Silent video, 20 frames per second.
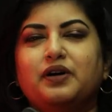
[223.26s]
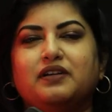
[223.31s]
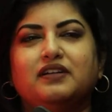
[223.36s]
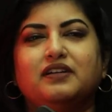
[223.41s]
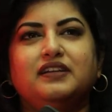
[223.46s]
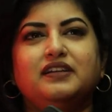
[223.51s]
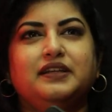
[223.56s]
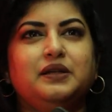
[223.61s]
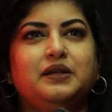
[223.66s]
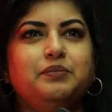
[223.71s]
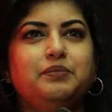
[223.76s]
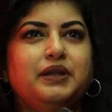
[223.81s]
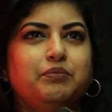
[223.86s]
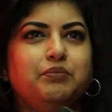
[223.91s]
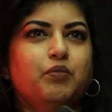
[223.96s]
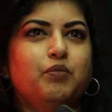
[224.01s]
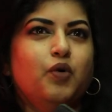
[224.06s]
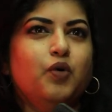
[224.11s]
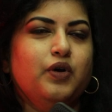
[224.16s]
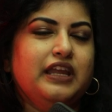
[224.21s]
a little bit
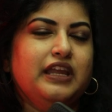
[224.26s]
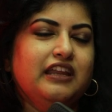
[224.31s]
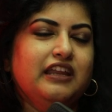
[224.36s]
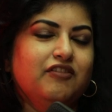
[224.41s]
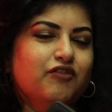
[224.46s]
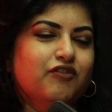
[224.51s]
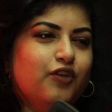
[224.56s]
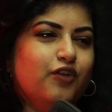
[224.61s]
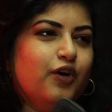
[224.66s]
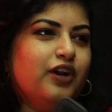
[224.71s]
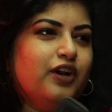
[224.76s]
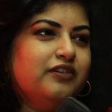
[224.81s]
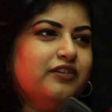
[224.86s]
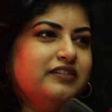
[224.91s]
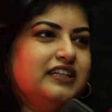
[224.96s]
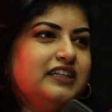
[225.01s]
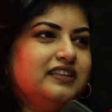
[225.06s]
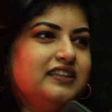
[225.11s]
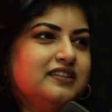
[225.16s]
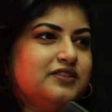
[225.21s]
more involved
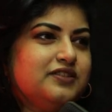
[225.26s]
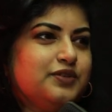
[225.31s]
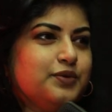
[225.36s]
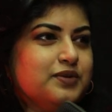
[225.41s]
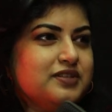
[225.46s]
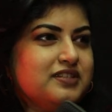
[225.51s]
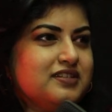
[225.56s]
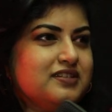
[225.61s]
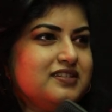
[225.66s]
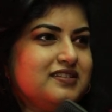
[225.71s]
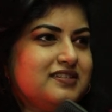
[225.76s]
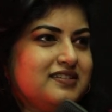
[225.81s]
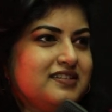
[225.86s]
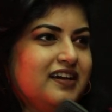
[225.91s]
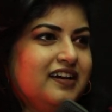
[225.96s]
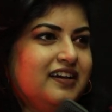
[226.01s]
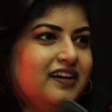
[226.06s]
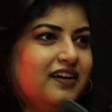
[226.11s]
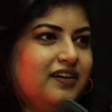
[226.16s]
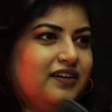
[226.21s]
in the sources
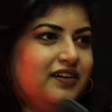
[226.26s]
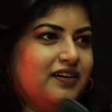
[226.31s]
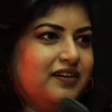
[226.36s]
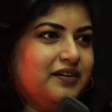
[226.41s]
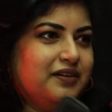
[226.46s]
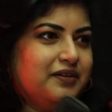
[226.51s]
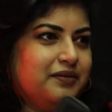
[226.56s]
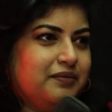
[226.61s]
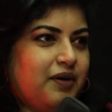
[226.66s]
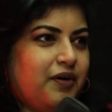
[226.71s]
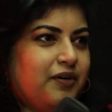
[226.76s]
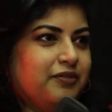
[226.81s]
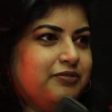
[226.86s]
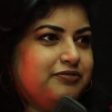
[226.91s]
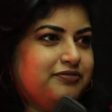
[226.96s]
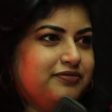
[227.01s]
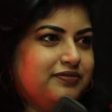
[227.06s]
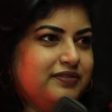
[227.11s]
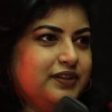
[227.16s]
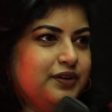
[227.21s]
uh,
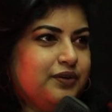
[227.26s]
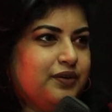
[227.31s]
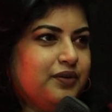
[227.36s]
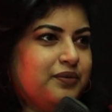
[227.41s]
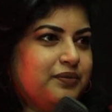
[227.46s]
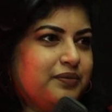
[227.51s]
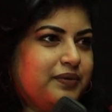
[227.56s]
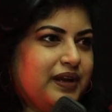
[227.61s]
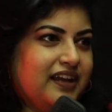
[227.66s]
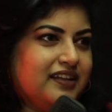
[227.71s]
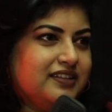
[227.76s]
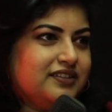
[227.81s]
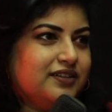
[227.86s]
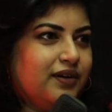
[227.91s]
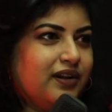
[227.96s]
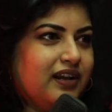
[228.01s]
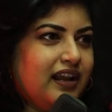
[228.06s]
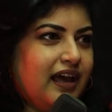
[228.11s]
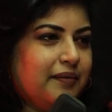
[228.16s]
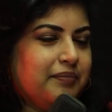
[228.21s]
of you know where it's
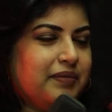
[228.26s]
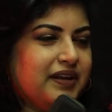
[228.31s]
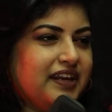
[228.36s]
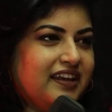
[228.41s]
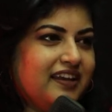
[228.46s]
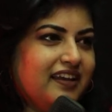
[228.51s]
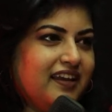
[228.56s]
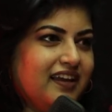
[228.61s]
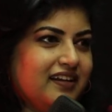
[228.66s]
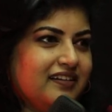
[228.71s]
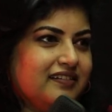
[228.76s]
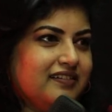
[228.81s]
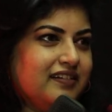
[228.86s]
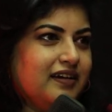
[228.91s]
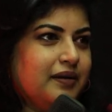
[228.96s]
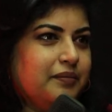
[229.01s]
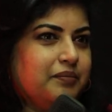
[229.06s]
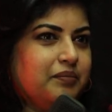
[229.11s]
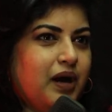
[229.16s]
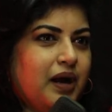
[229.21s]
all happening and
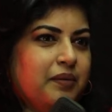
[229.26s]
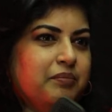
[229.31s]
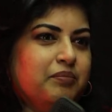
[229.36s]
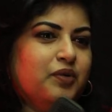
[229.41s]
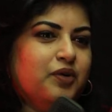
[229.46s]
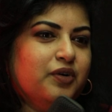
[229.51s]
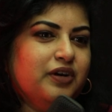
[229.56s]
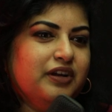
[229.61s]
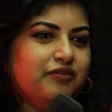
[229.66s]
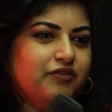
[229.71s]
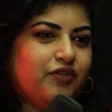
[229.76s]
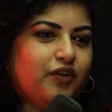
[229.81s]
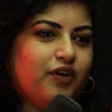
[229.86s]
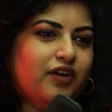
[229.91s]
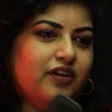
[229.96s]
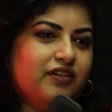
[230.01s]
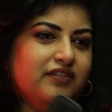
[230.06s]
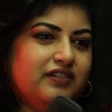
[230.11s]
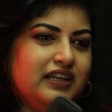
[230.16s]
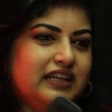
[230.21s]
I'm I'm more
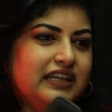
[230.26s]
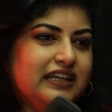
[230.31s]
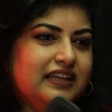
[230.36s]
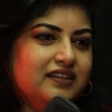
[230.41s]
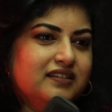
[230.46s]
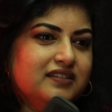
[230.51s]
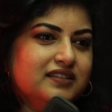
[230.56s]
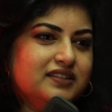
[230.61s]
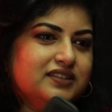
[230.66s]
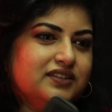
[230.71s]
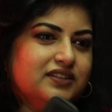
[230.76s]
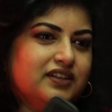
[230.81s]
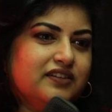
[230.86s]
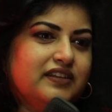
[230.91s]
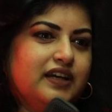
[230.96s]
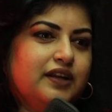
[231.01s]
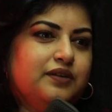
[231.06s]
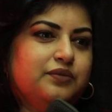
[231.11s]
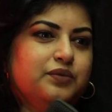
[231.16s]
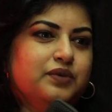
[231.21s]
involved in sort of
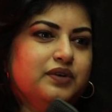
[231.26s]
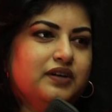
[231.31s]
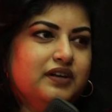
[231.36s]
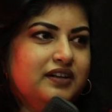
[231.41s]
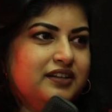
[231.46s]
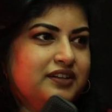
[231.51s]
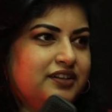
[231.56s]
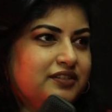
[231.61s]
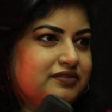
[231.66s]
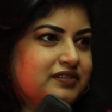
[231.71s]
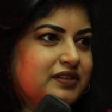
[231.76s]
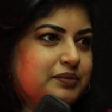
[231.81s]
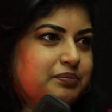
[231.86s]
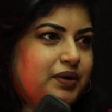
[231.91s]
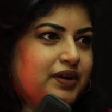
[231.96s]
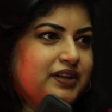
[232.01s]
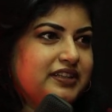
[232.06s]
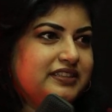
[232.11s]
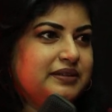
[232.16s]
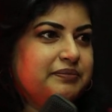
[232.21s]
that world of the
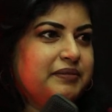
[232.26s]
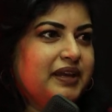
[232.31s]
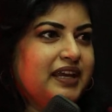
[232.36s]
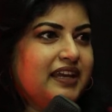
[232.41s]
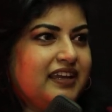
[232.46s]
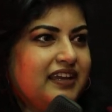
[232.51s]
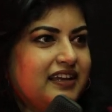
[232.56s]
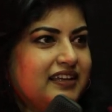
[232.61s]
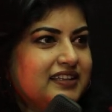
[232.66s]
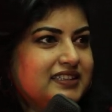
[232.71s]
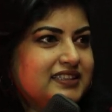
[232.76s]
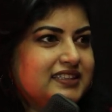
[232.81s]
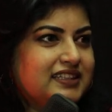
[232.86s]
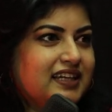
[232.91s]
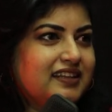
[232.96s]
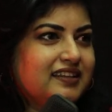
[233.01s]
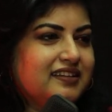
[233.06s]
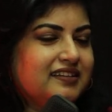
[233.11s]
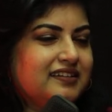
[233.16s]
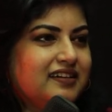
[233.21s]
policy makings
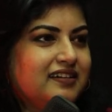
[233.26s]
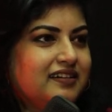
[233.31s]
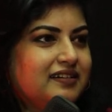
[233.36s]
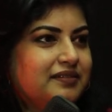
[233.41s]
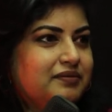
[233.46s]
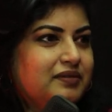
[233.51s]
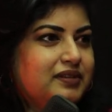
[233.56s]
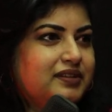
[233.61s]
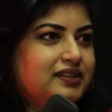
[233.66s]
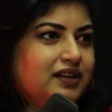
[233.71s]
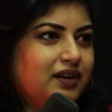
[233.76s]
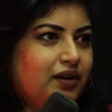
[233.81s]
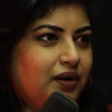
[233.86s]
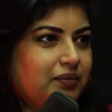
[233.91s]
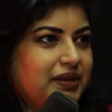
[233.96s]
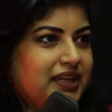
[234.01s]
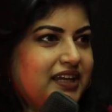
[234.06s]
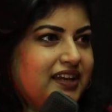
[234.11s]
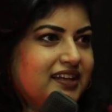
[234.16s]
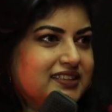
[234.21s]
and the the
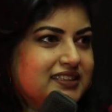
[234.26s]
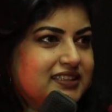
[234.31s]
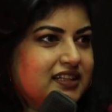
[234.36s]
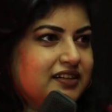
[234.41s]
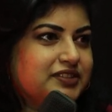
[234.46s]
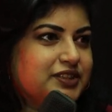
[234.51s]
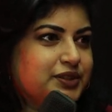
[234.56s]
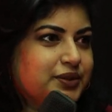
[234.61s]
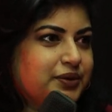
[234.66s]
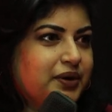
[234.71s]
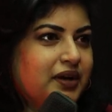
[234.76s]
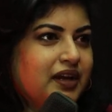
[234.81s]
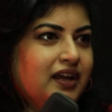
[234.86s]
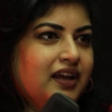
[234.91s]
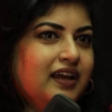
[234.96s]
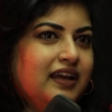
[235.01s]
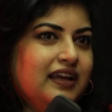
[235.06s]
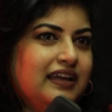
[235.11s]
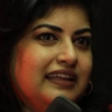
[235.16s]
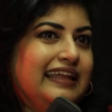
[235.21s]
lobbying and stuff so
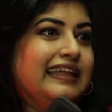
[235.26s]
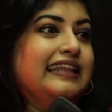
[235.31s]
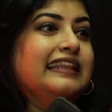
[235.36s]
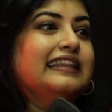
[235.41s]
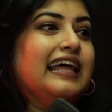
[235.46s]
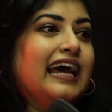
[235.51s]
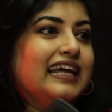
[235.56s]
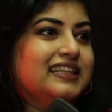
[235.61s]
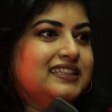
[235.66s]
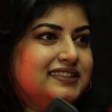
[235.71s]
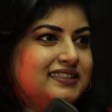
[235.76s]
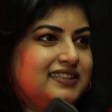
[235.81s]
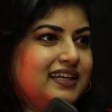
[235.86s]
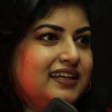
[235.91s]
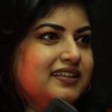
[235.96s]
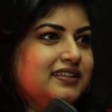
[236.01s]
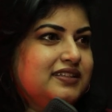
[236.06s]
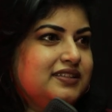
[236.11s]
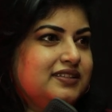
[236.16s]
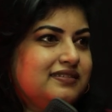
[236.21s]
in that
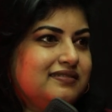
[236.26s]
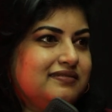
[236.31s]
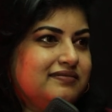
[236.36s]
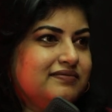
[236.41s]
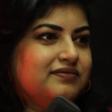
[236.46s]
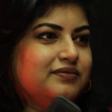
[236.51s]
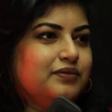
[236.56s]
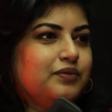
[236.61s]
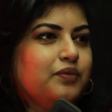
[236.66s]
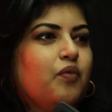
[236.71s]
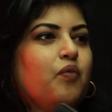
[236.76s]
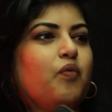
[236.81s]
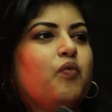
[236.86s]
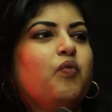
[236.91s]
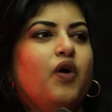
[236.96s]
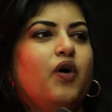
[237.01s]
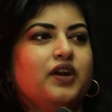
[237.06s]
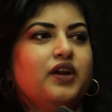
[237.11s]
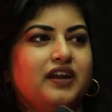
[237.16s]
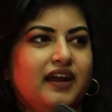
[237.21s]
sense
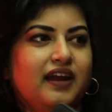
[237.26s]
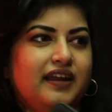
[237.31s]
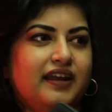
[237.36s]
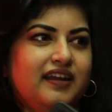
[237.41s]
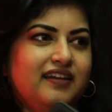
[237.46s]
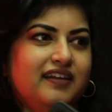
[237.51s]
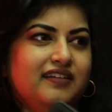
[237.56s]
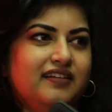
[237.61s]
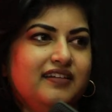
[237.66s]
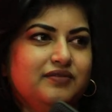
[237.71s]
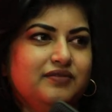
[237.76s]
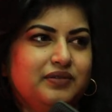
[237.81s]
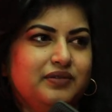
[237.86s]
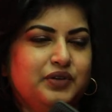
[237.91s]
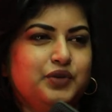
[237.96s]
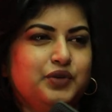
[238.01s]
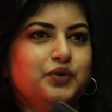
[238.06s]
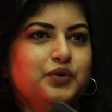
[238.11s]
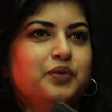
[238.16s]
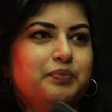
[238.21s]
what I
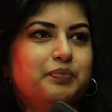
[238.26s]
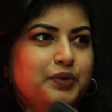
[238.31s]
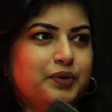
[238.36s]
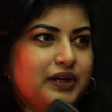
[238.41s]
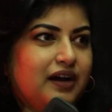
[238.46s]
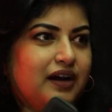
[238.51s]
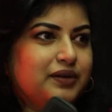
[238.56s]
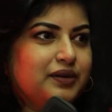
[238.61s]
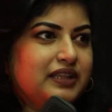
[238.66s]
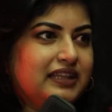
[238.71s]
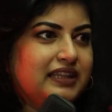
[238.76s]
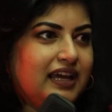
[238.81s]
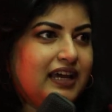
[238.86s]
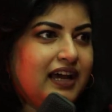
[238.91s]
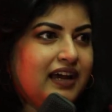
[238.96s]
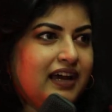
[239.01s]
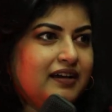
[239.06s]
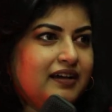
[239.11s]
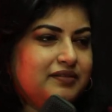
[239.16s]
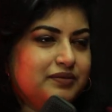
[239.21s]
do put out
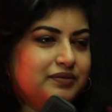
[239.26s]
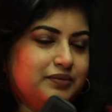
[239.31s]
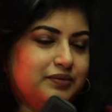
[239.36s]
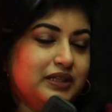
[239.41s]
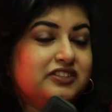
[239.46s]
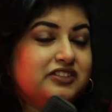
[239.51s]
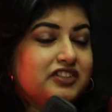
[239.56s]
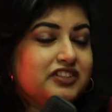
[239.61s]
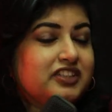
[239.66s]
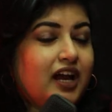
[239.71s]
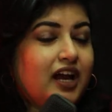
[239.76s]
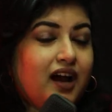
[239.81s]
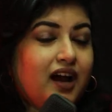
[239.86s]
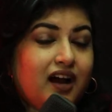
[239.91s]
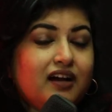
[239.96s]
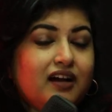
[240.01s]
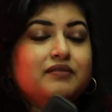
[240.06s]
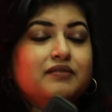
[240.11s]
there which are